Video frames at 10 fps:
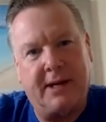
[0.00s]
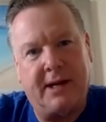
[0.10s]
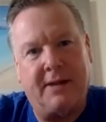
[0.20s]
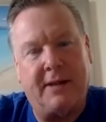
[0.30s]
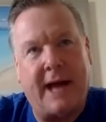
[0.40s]

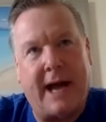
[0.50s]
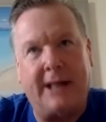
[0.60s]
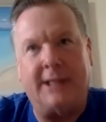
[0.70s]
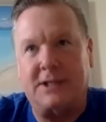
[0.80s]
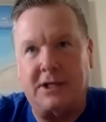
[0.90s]
and
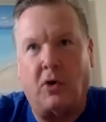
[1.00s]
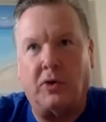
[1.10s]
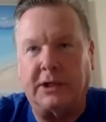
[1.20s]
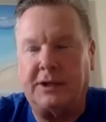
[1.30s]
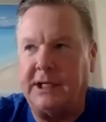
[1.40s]
that is the
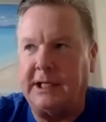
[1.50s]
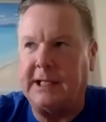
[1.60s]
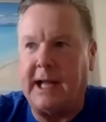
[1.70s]
only thing